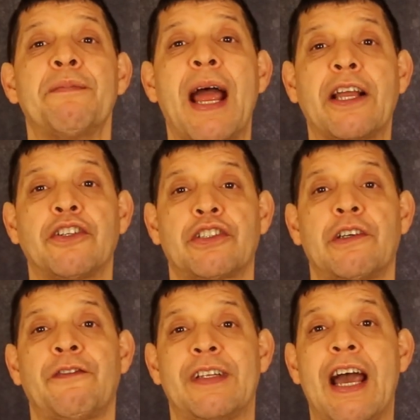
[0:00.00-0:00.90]

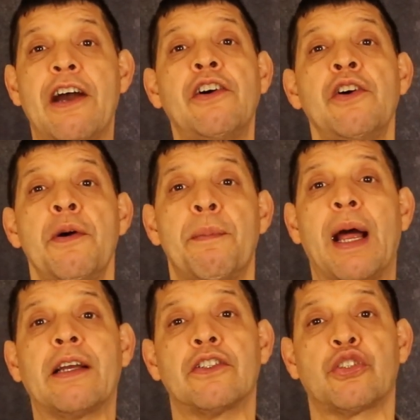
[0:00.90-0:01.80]
Microsoft. Now
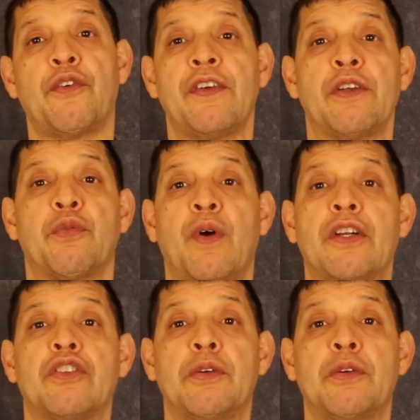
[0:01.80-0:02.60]
Microsoft is one of